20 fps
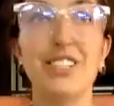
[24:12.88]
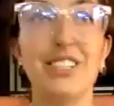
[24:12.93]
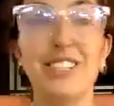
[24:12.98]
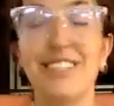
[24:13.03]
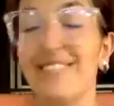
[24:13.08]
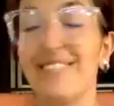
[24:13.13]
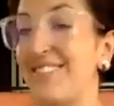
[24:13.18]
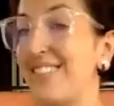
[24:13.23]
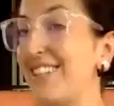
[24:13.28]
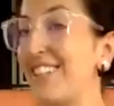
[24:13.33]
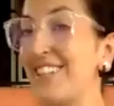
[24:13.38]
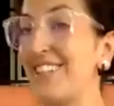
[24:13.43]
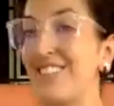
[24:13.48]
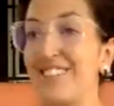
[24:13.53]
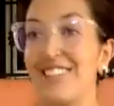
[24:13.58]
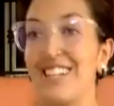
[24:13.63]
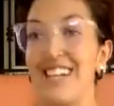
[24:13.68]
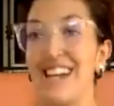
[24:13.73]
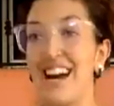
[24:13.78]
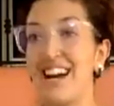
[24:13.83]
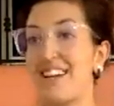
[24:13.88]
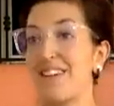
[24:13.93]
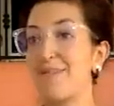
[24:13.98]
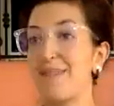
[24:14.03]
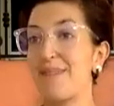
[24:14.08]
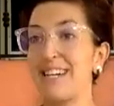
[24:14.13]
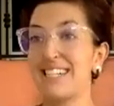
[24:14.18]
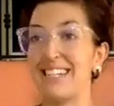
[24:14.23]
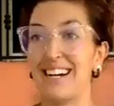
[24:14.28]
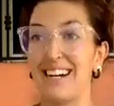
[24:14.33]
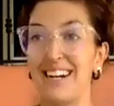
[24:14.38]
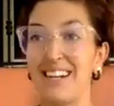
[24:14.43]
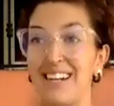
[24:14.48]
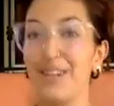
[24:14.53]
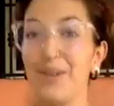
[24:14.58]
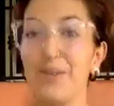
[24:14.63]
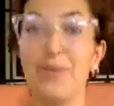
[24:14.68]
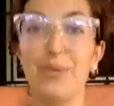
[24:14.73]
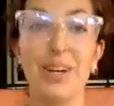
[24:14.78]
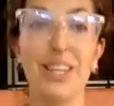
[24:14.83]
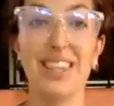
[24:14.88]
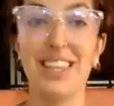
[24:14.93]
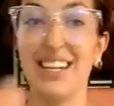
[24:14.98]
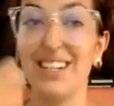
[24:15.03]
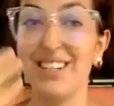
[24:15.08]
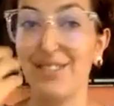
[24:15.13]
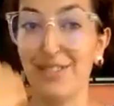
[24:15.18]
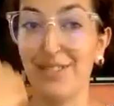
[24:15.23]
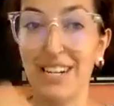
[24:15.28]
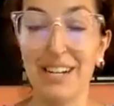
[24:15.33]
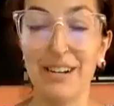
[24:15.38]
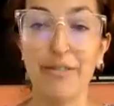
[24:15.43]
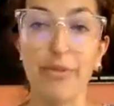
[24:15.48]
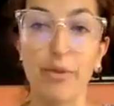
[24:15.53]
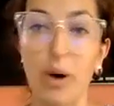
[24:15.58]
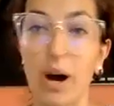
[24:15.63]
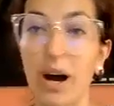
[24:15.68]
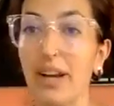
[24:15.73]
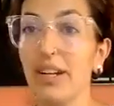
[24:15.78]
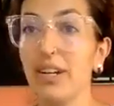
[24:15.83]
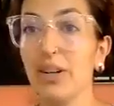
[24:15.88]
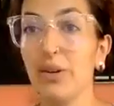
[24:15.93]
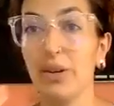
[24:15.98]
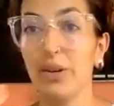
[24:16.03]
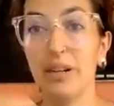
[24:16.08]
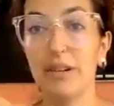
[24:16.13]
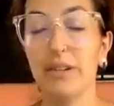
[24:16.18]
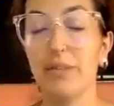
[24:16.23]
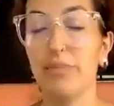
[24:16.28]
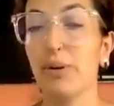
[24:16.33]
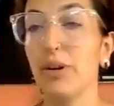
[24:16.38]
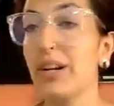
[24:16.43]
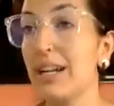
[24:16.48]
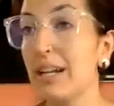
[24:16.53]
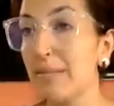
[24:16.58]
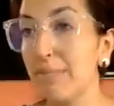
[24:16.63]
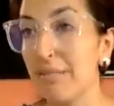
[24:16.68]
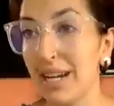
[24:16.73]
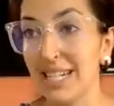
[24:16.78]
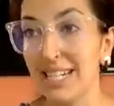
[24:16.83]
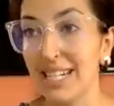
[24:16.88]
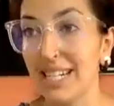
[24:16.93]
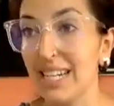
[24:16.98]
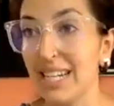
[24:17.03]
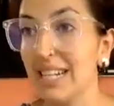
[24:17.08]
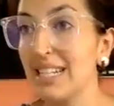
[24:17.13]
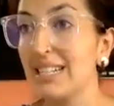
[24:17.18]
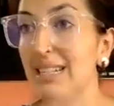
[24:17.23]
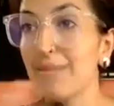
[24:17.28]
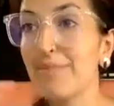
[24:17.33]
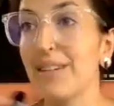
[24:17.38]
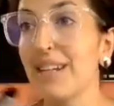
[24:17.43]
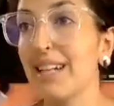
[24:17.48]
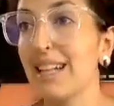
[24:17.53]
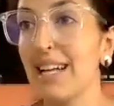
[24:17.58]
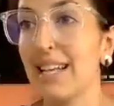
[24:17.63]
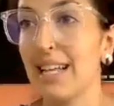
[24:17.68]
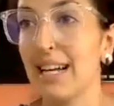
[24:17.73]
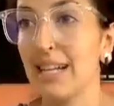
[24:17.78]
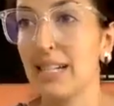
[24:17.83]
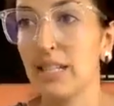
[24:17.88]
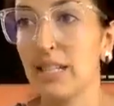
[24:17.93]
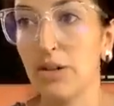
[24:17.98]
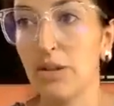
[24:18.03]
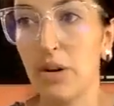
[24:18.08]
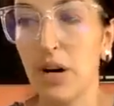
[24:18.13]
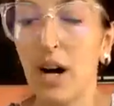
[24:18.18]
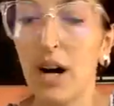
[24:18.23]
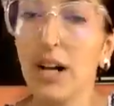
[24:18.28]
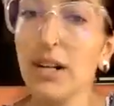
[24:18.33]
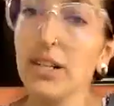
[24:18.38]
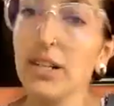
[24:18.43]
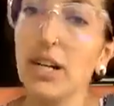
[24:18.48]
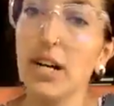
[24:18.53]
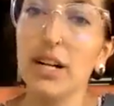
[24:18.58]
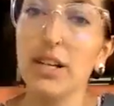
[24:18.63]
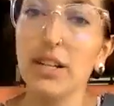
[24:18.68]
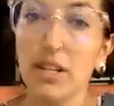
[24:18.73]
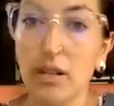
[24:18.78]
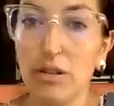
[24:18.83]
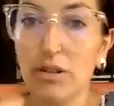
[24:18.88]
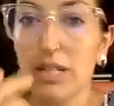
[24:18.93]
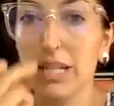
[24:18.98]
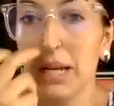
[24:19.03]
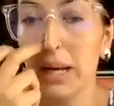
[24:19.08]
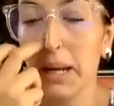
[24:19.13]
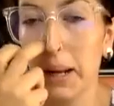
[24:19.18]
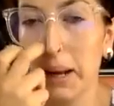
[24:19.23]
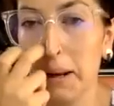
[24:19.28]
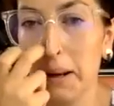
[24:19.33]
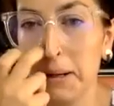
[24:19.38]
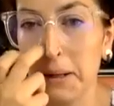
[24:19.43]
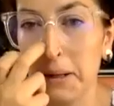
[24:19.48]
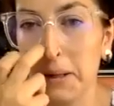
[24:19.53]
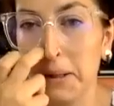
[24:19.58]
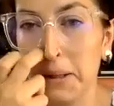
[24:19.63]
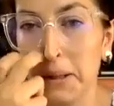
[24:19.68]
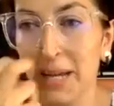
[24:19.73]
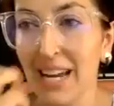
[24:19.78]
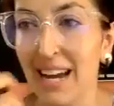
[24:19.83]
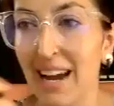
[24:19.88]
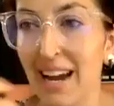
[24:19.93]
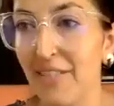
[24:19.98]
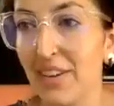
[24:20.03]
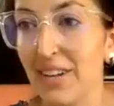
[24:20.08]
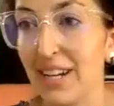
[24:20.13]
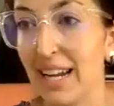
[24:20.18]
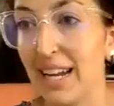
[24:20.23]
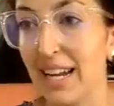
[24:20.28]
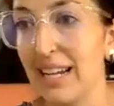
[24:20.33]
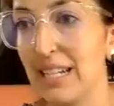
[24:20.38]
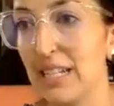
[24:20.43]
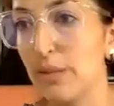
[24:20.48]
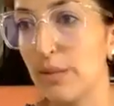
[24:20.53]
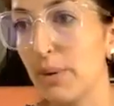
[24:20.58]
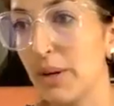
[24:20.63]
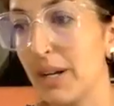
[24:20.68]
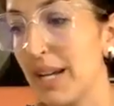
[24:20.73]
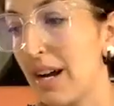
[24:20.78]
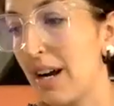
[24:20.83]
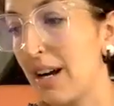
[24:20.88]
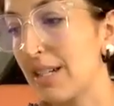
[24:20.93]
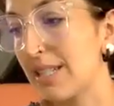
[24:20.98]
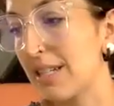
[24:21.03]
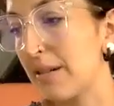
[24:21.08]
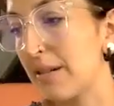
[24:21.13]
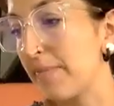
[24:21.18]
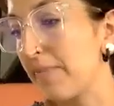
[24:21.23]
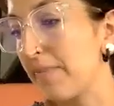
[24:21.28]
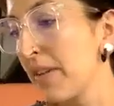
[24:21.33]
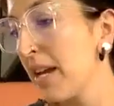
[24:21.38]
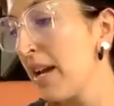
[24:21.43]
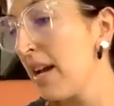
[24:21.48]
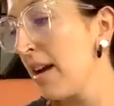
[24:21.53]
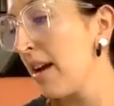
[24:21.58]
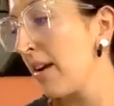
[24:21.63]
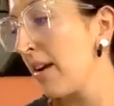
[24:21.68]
just literally under my tongue with a drink of water, or put it in my tea, something like that. So On Guard, using it internally every day is pretty awesome.